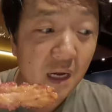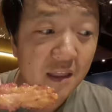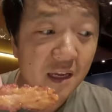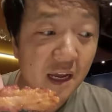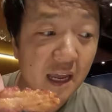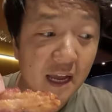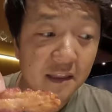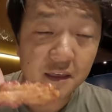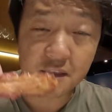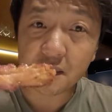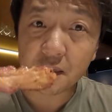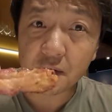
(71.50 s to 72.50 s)
I think I had
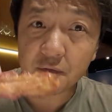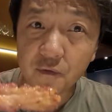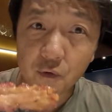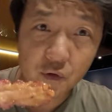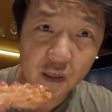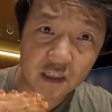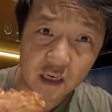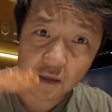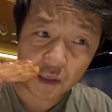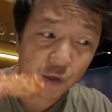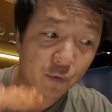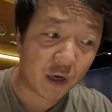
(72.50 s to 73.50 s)
this in the Fogo de
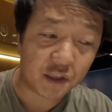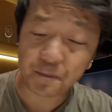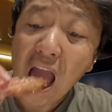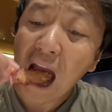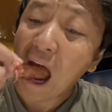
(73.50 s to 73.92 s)
Chão in the US.